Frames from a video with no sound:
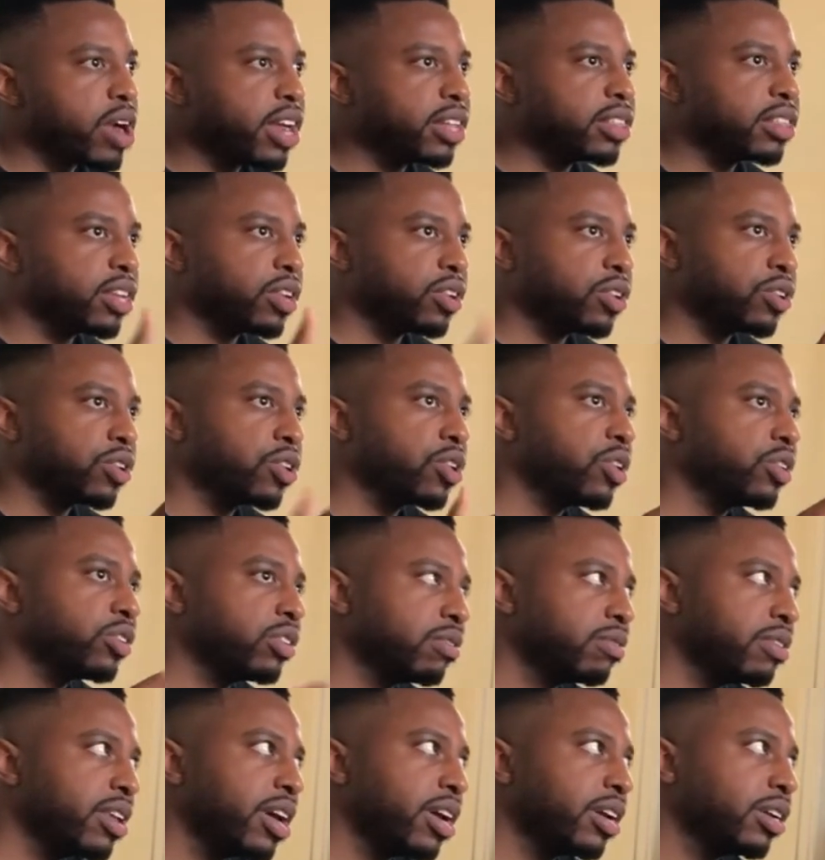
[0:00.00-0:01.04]
Right there on the
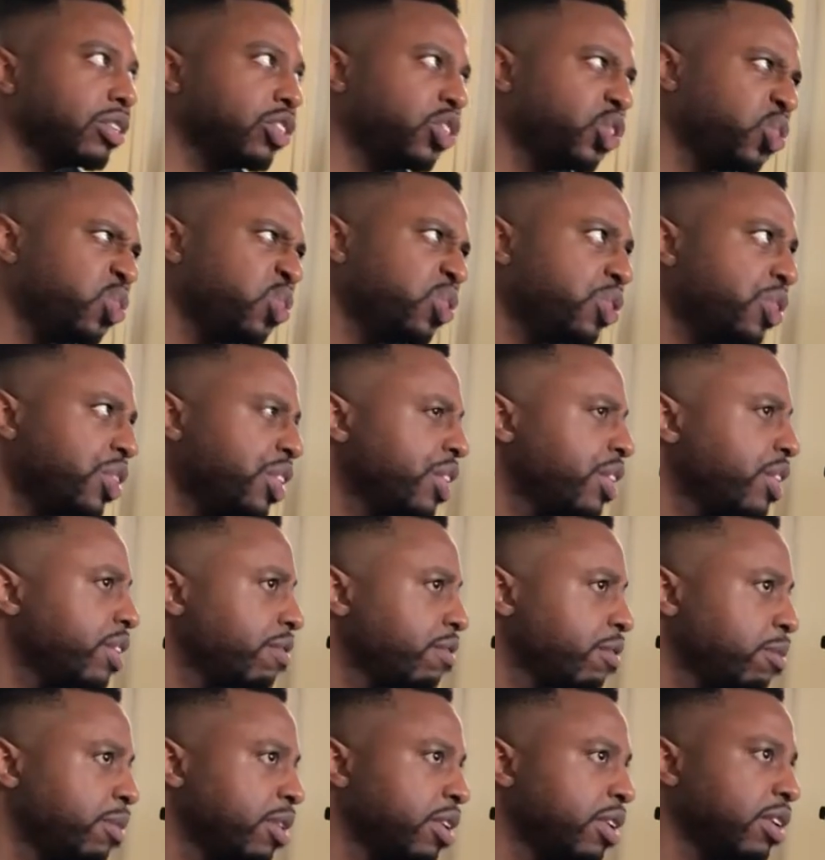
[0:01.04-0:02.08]
curse of like junior
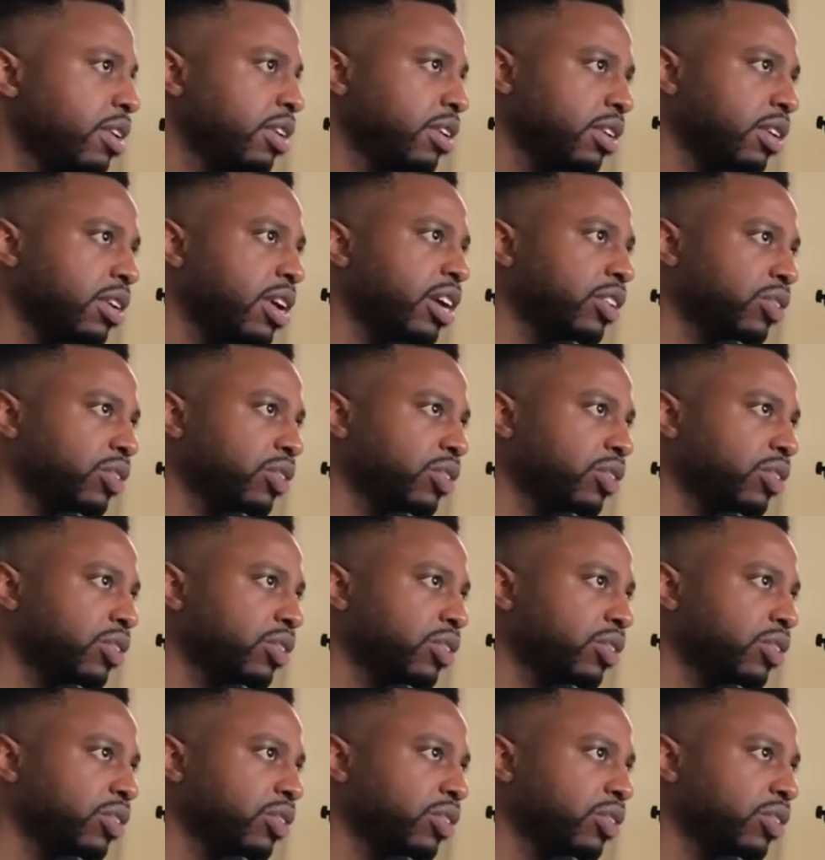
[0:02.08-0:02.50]
year for me.